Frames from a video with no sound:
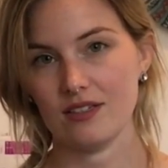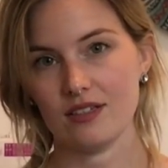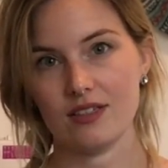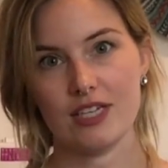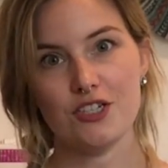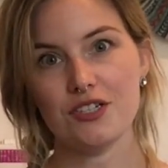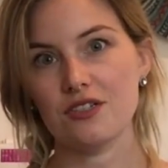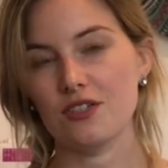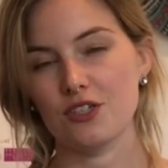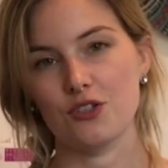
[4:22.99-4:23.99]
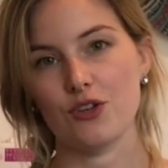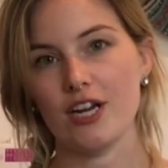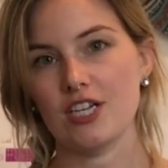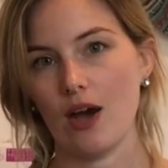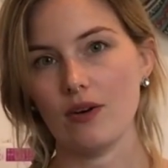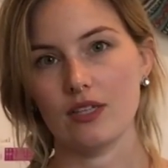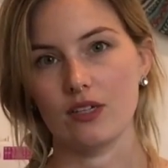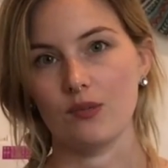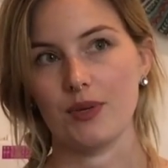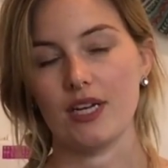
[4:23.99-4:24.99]
they just stretch out a
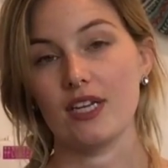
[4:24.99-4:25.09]
little bit,